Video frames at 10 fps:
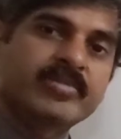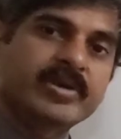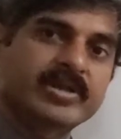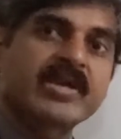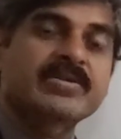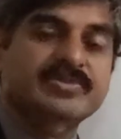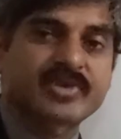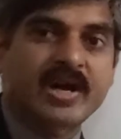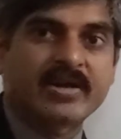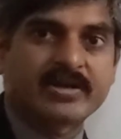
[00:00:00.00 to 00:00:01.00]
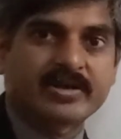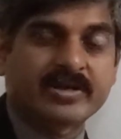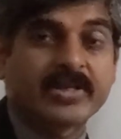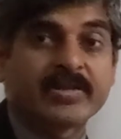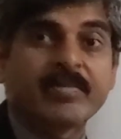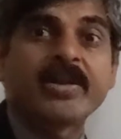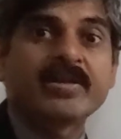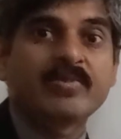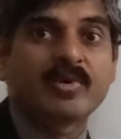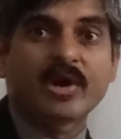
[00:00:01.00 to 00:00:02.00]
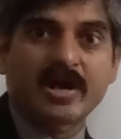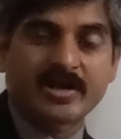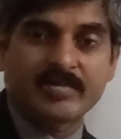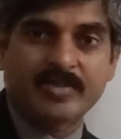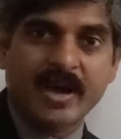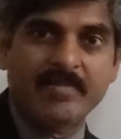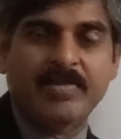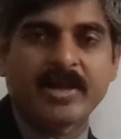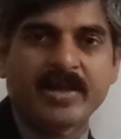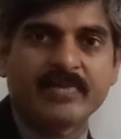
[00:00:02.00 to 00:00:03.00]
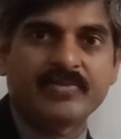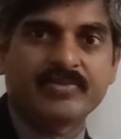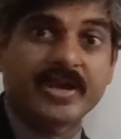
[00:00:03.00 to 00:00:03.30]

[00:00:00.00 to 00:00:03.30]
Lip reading: on Kickstarter, and then many more are in pipeline.